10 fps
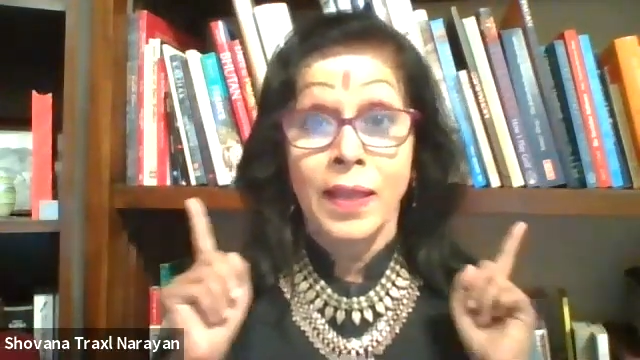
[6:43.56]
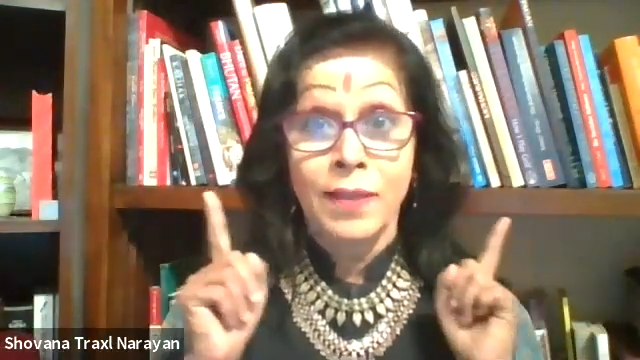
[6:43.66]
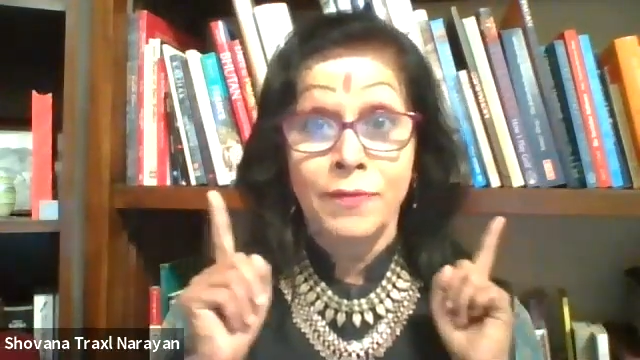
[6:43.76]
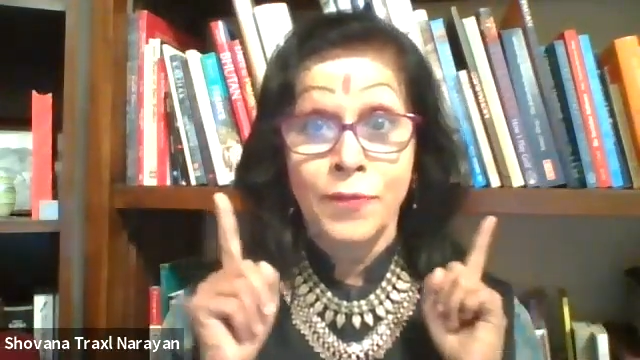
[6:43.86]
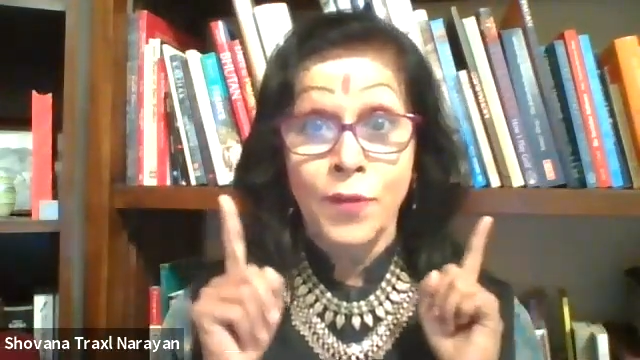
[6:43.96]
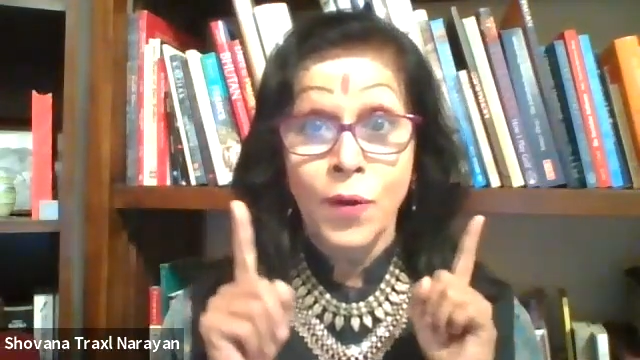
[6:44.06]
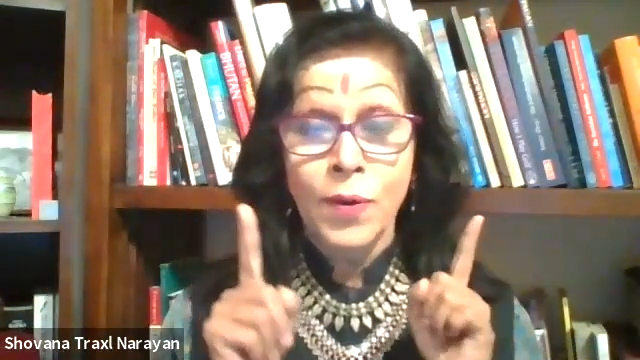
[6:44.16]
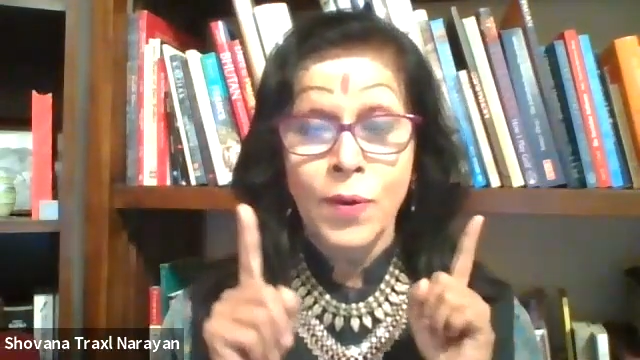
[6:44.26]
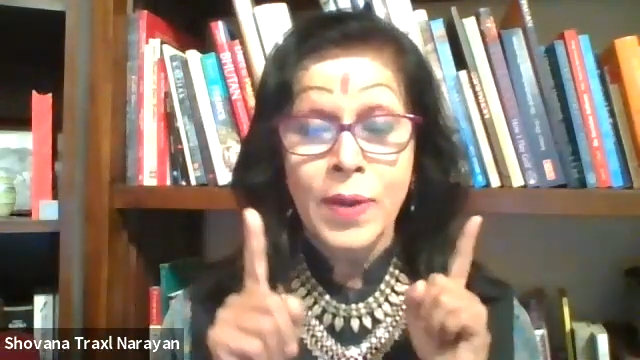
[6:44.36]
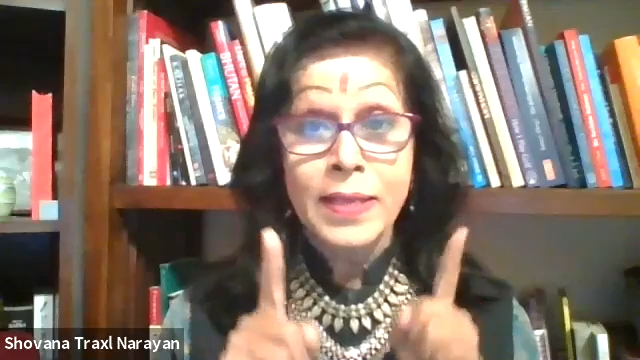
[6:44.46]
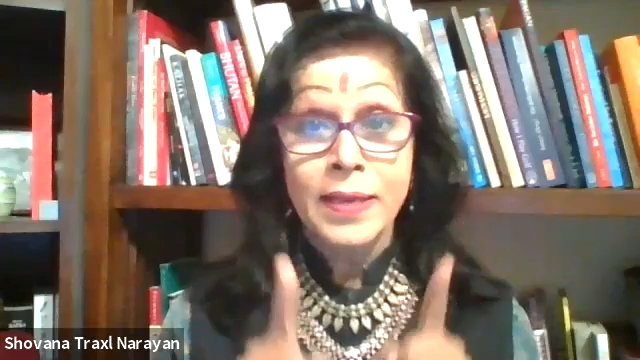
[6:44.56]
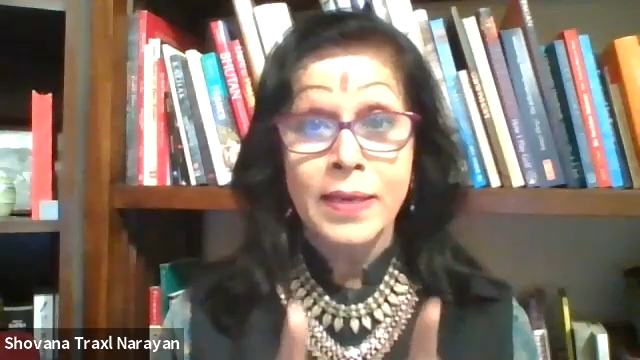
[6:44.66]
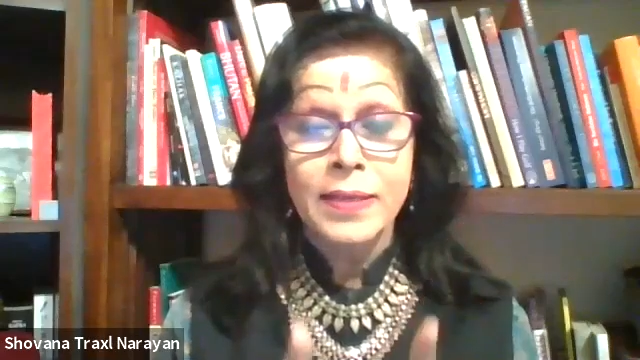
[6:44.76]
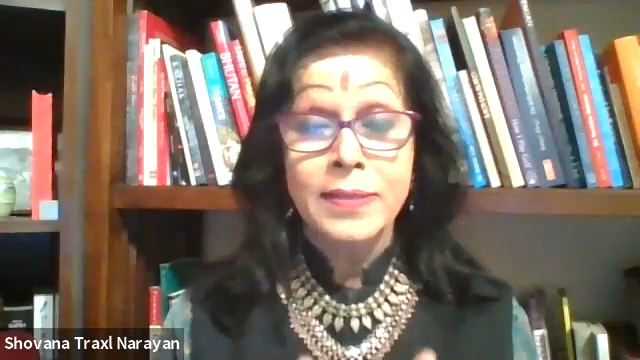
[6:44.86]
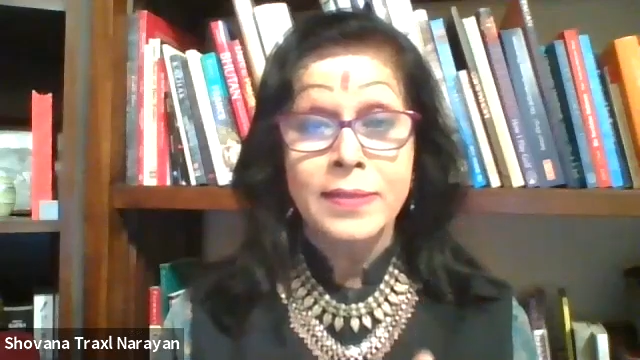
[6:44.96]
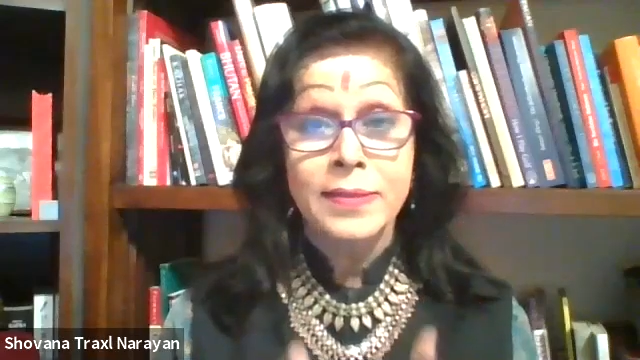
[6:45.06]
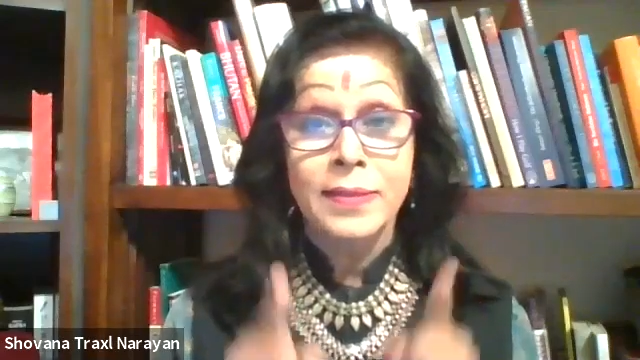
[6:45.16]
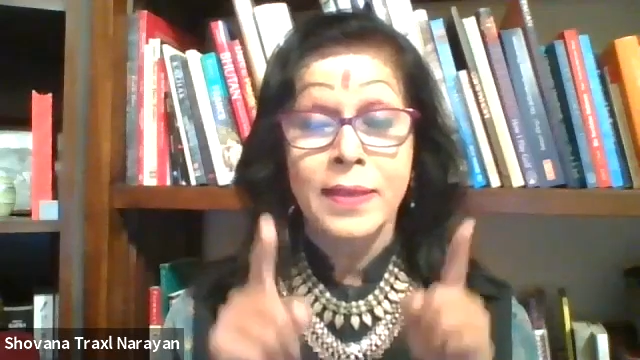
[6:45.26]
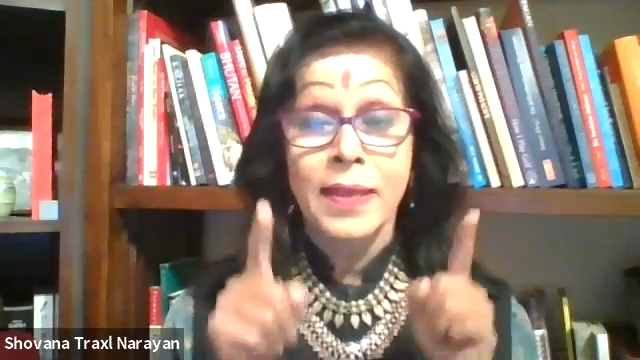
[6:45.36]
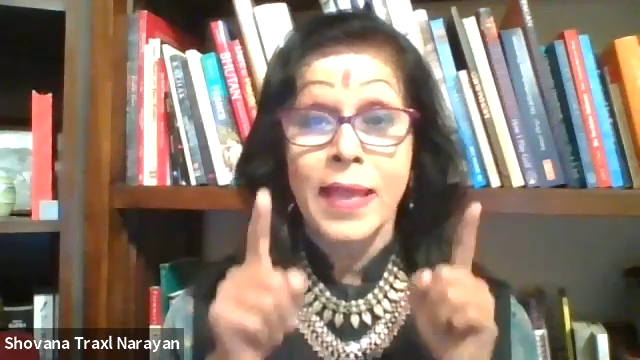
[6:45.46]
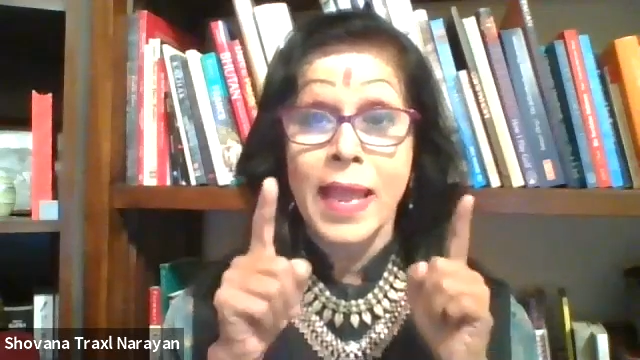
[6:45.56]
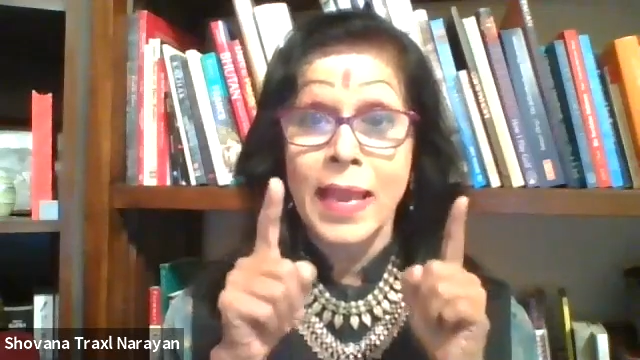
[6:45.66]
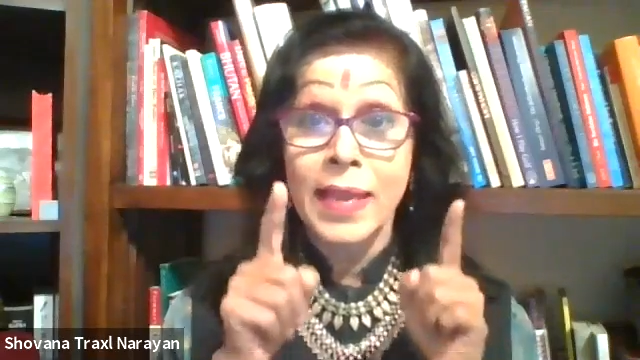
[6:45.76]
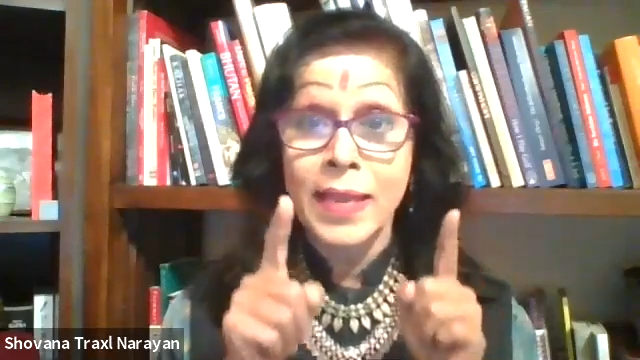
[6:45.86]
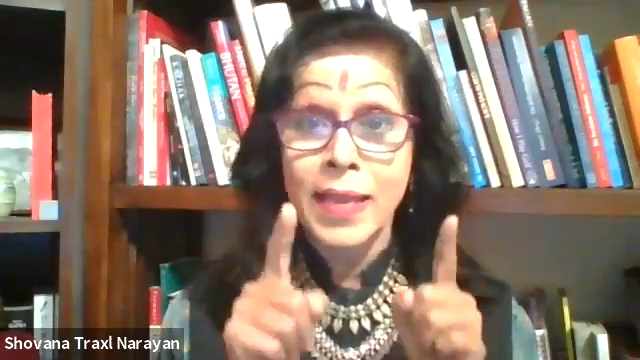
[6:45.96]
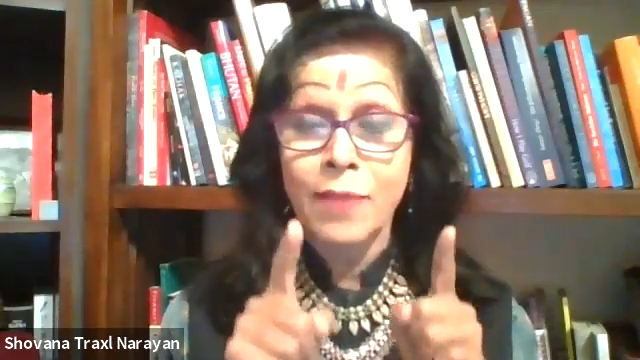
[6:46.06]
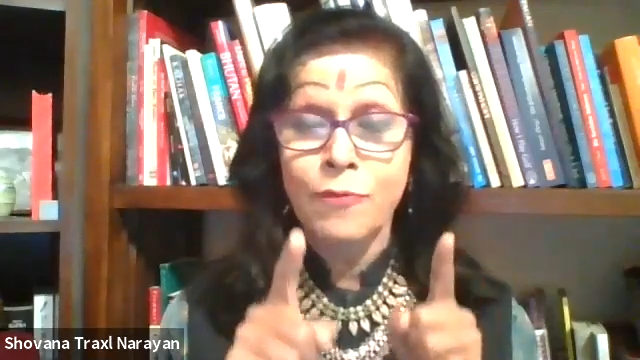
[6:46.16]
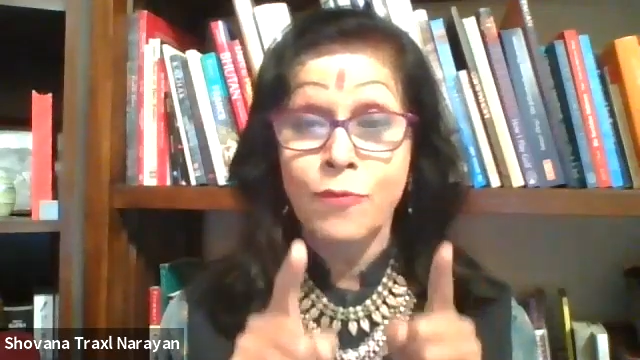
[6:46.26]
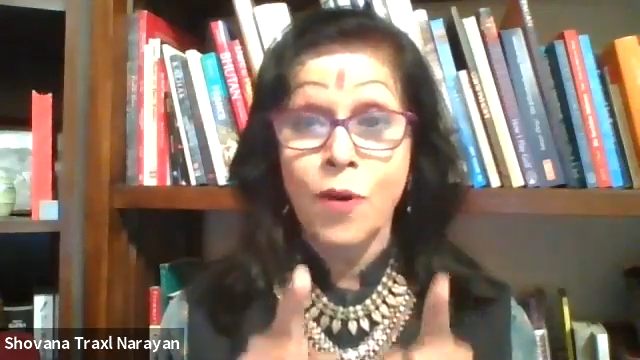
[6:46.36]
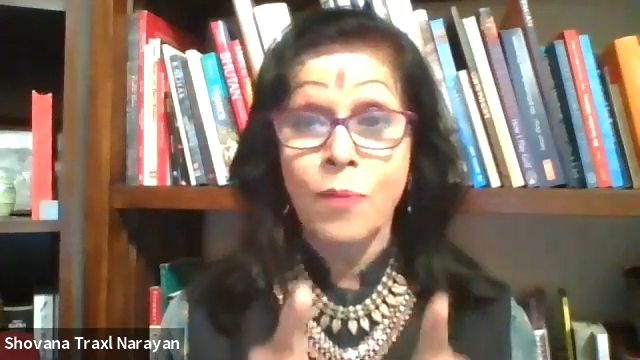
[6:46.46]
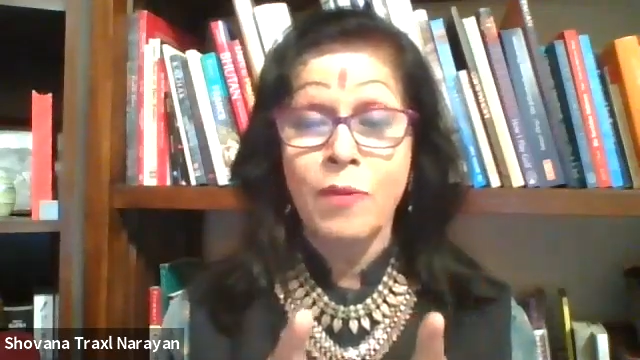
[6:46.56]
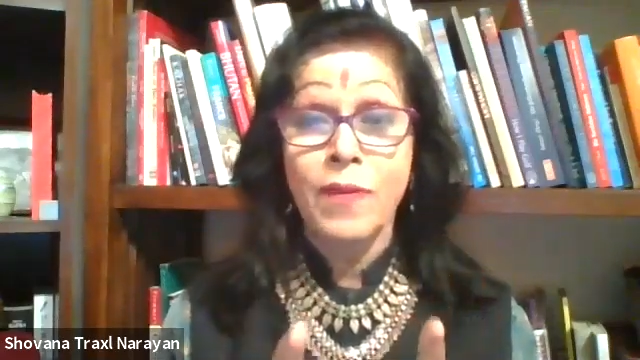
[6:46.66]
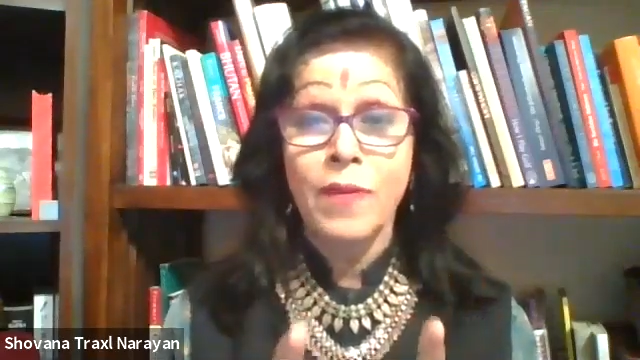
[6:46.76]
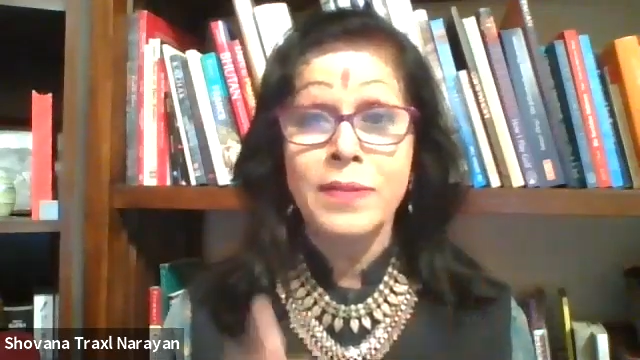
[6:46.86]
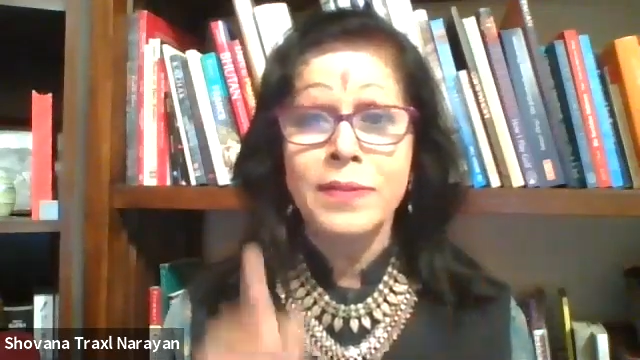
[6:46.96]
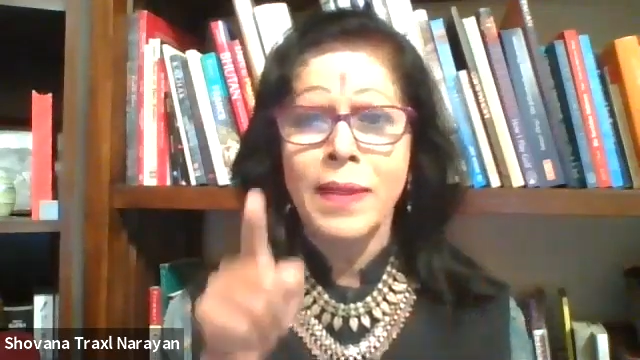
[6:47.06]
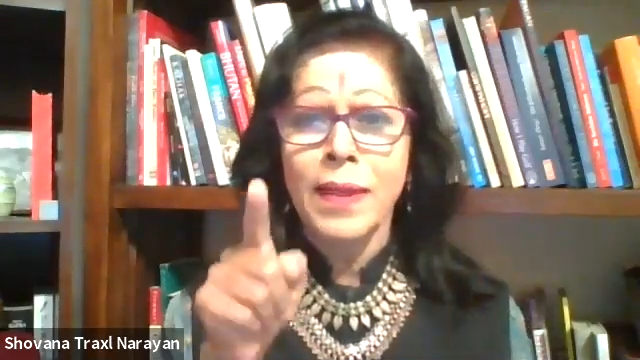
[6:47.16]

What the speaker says: If you're in the arts, any form of arts,